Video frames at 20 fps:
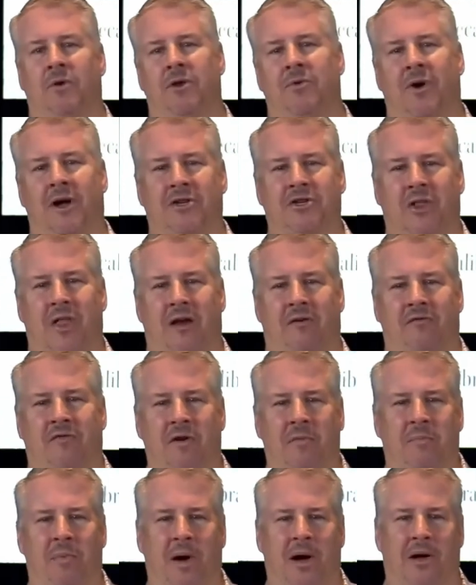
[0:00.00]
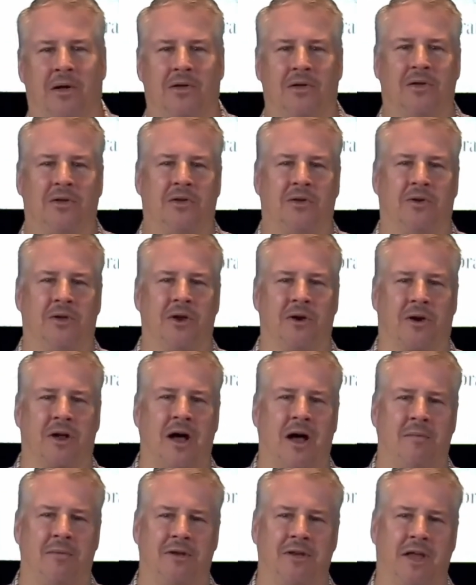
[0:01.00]
When you watch a lot of football, you'll hear
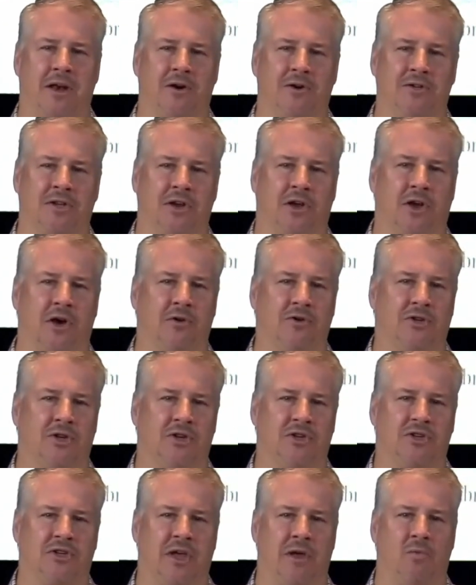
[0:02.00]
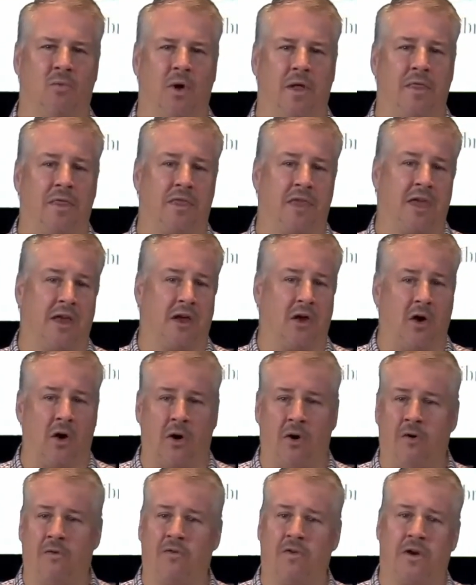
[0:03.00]
commentators and coaches say one thing
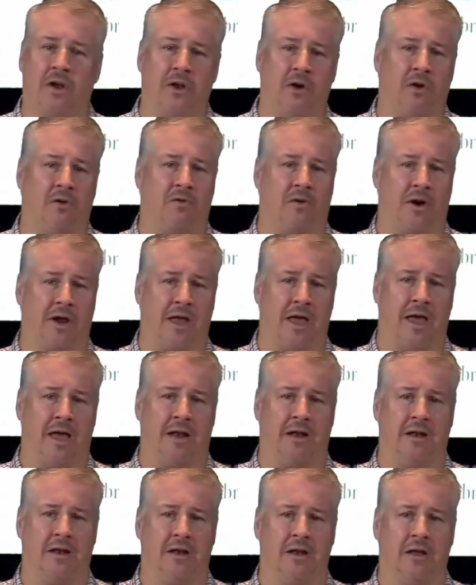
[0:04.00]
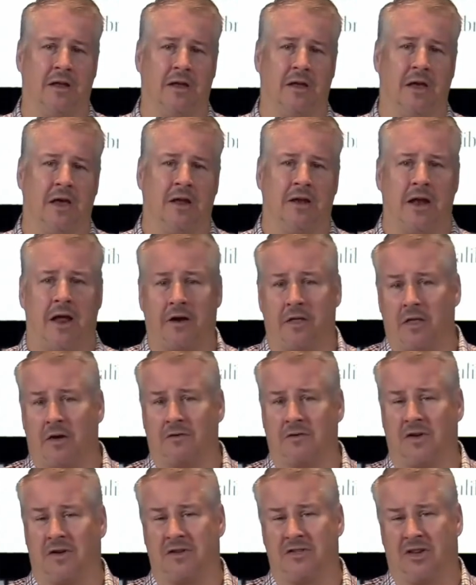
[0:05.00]
over and over again. Now, to
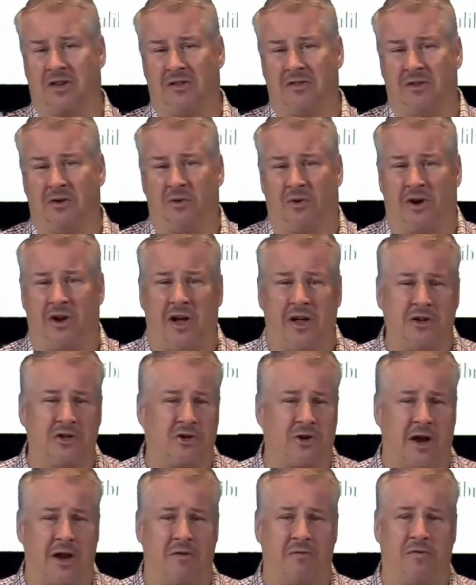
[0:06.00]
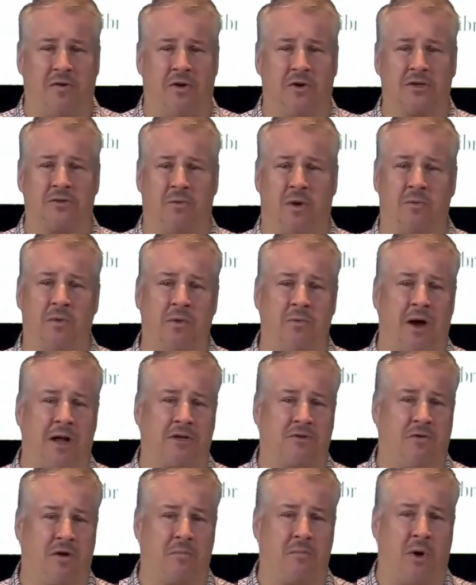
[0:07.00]
those of us who are untrained folks, when we
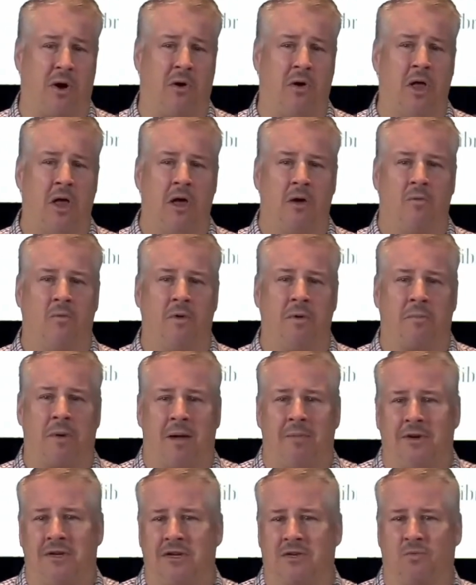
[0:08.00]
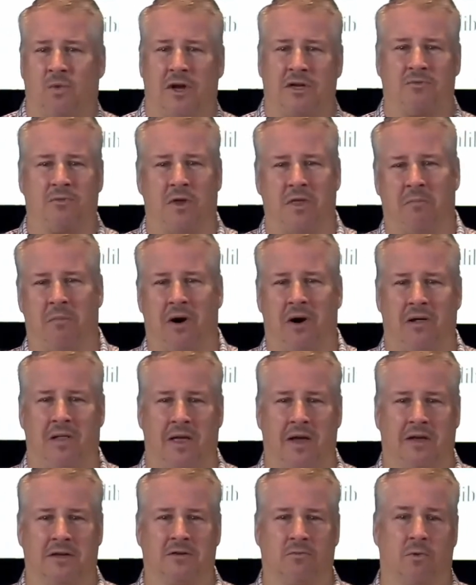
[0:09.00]
watch football, we probably just watch where the
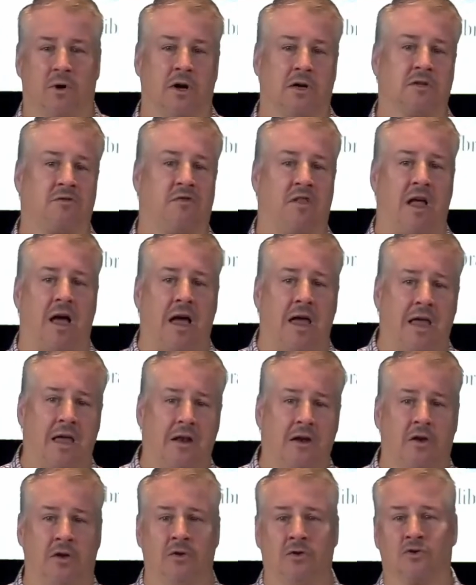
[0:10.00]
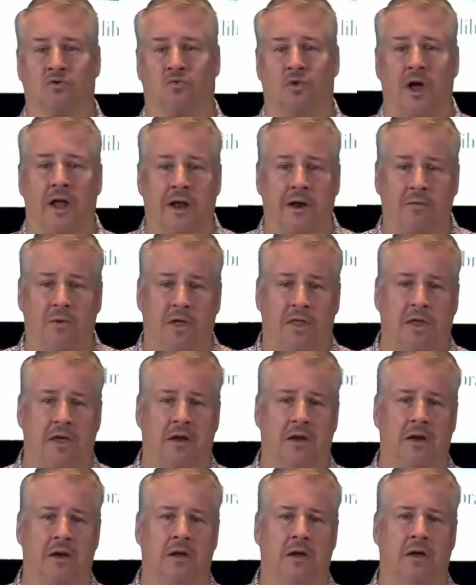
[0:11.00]
ball is, where it's flying, who's running with
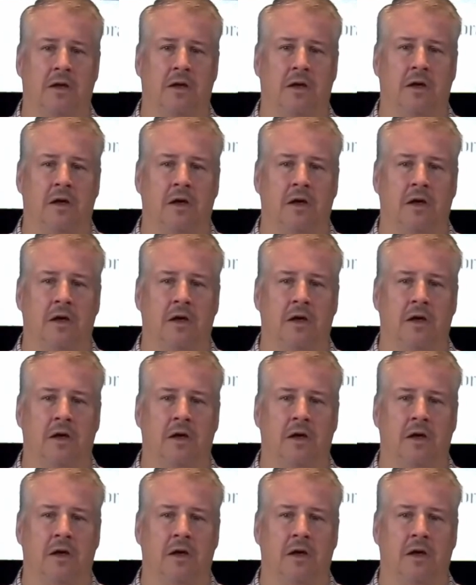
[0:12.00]
it.